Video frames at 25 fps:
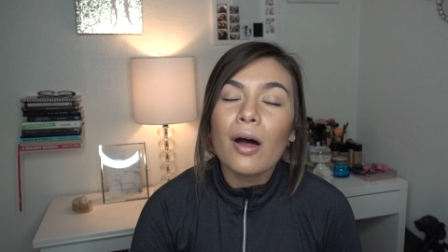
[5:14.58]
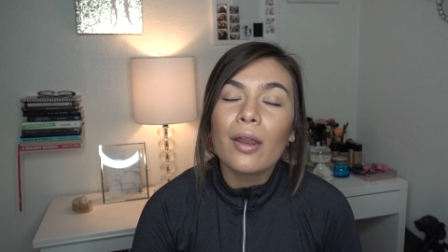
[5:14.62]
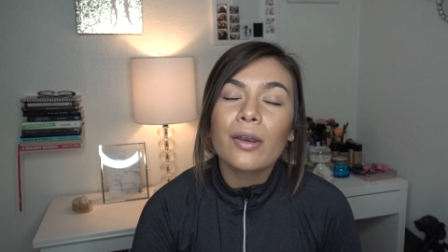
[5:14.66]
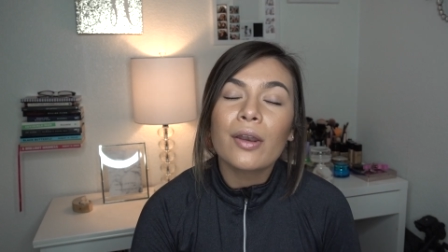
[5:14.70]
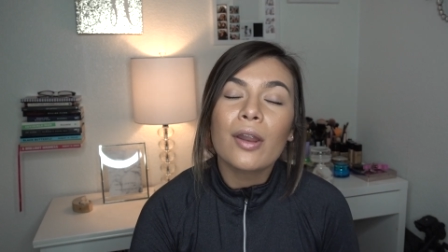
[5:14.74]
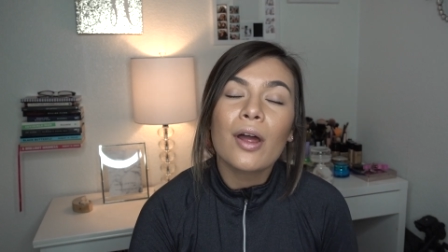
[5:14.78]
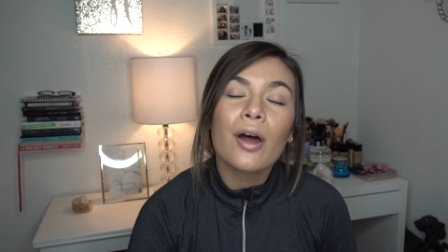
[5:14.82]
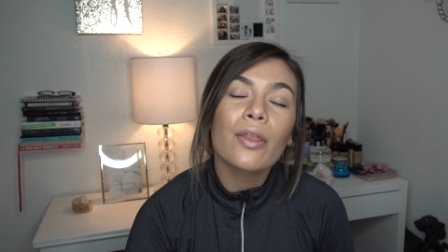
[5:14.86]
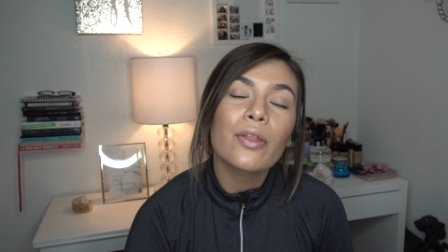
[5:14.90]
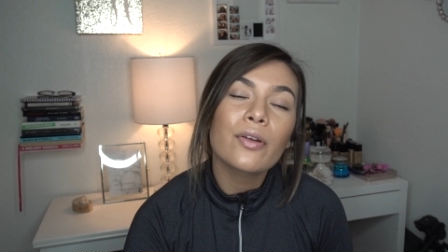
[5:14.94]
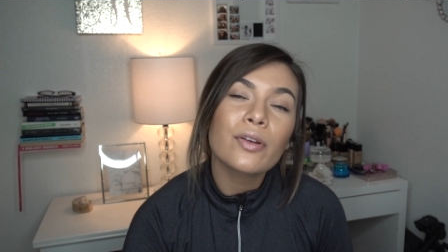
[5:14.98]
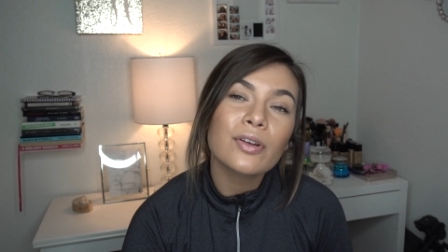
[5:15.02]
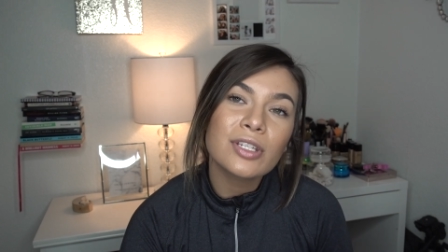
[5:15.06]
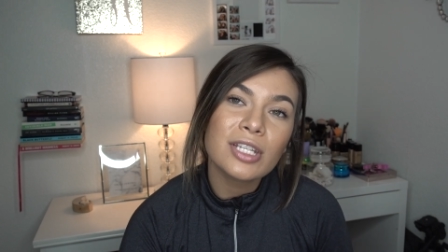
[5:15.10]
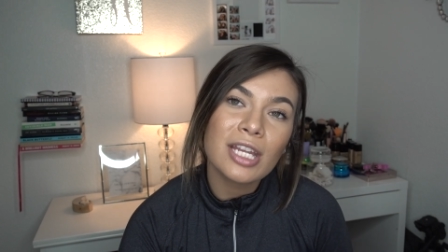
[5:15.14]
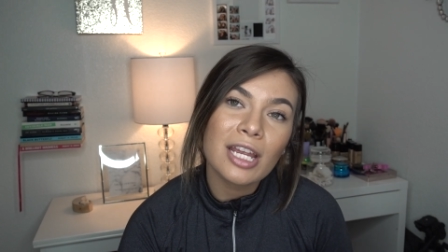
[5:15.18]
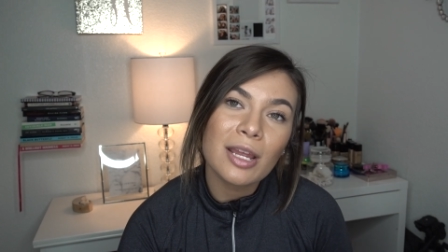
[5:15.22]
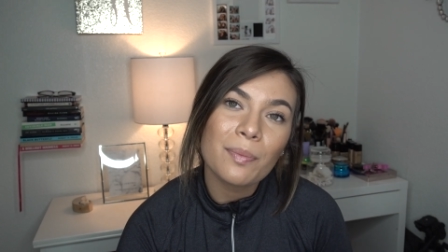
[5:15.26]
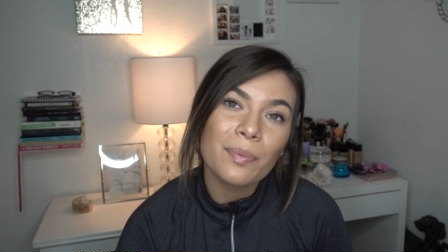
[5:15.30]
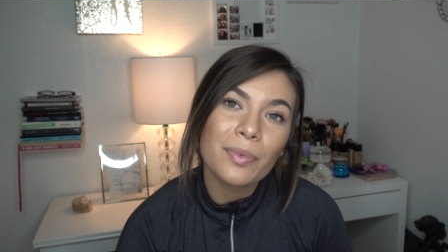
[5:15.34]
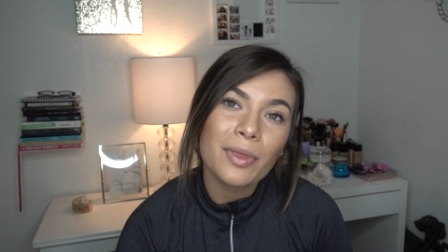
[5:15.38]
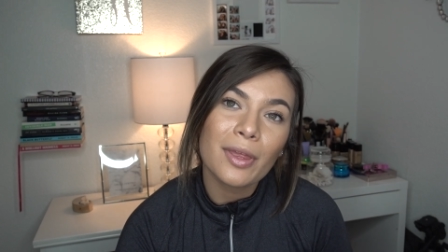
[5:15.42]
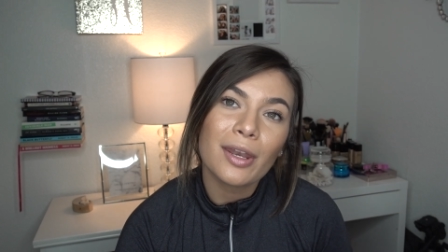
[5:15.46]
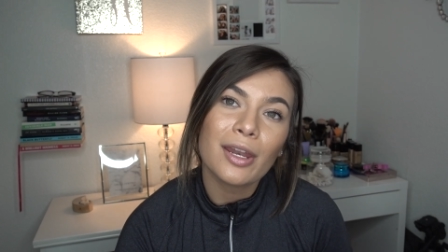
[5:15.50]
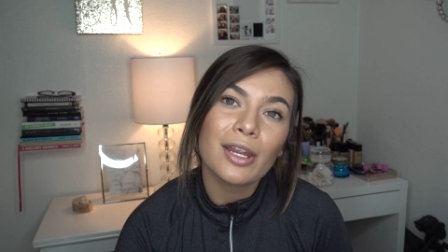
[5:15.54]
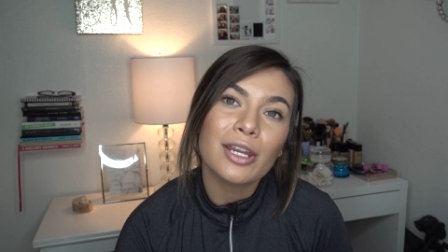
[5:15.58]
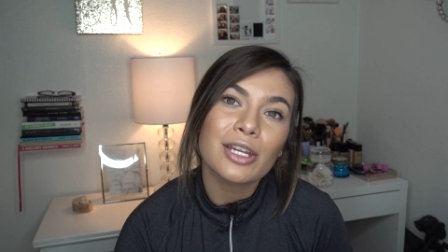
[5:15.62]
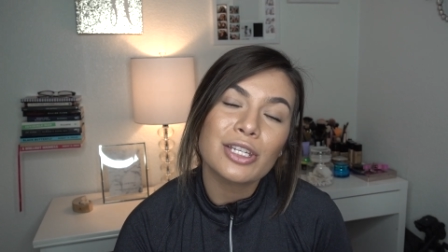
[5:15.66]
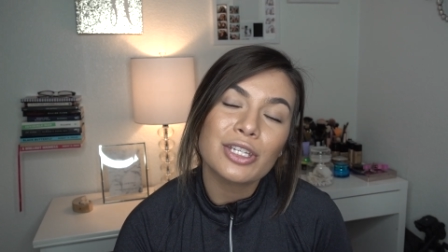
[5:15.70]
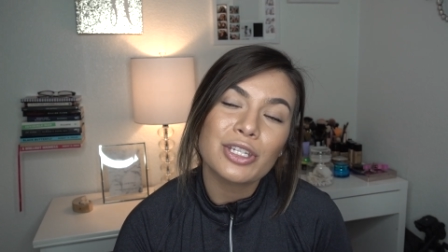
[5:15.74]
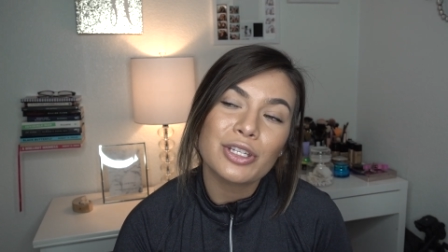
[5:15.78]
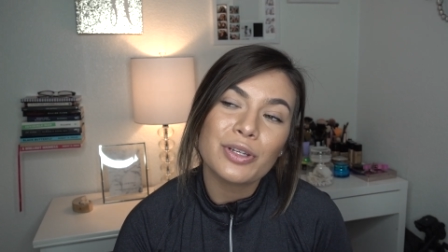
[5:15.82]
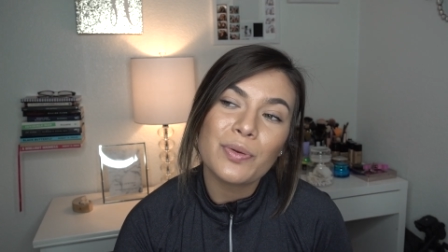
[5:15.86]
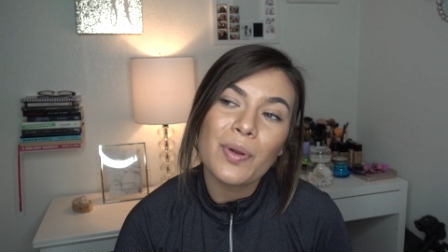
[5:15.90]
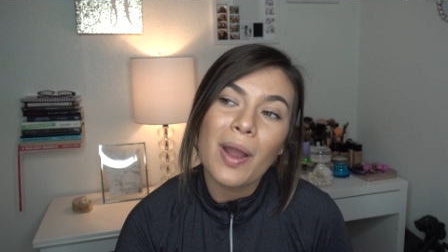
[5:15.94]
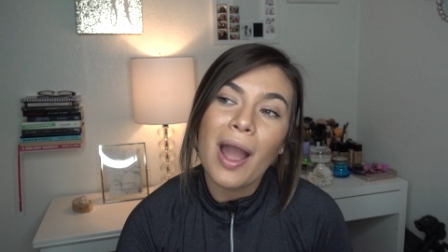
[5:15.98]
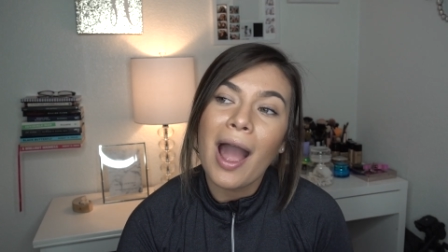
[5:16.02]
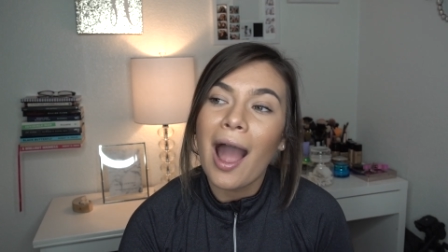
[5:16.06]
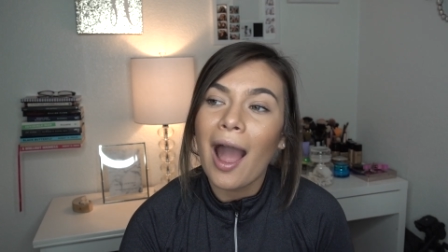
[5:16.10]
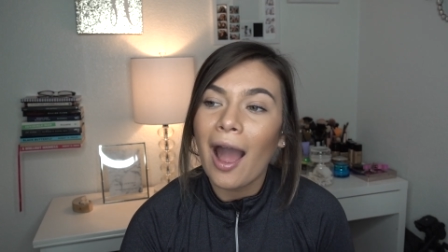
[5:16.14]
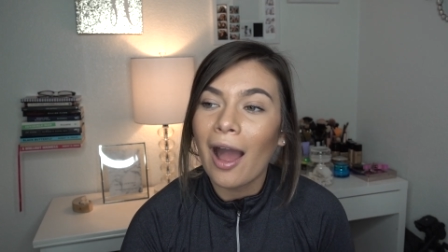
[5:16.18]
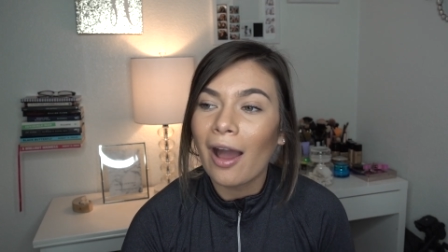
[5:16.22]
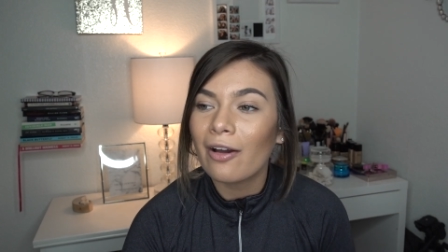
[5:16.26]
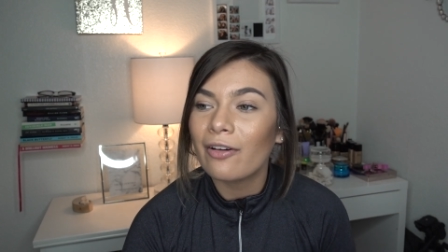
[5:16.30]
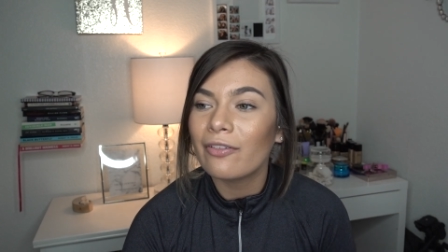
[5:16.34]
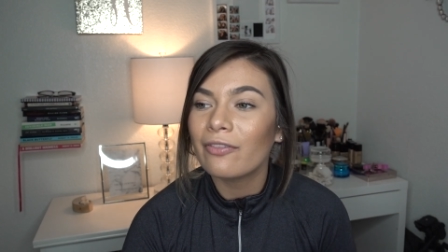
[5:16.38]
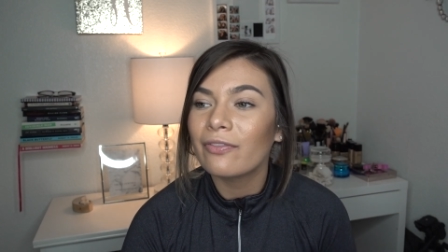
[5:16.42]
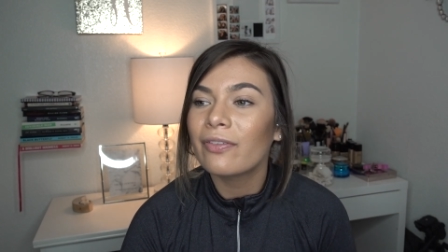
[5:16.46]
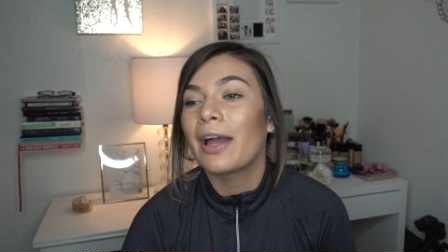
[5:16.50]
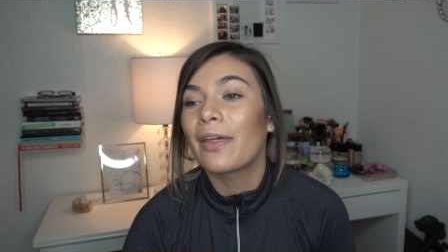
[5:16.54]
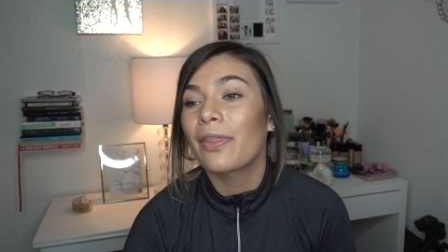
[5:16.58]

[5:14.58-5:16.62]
Another tip that I do have,